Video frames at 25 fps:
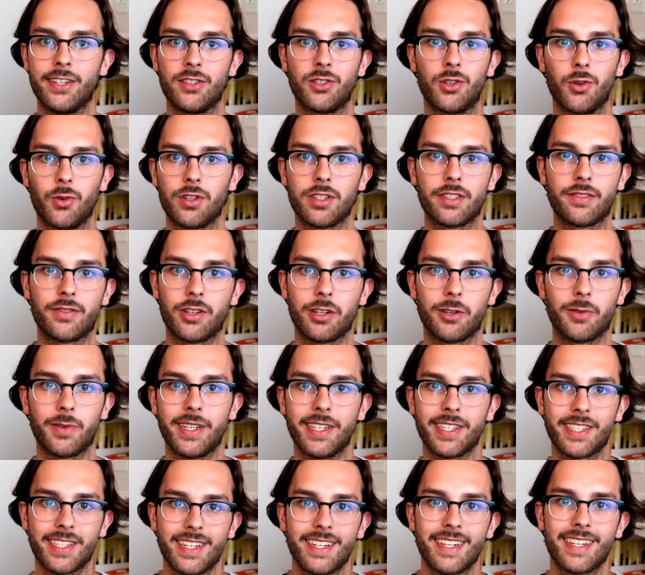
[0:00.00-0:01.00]
drawers for a
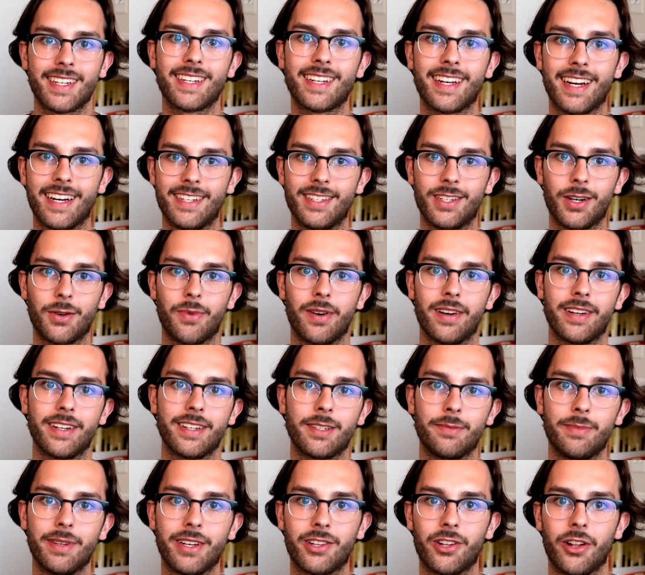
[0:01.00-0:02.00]
reason. I don't want it
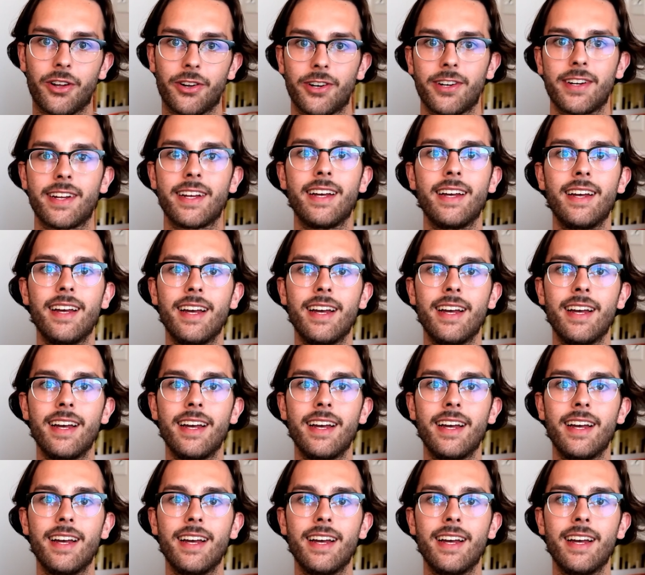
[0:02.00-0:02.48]
to be cluttered.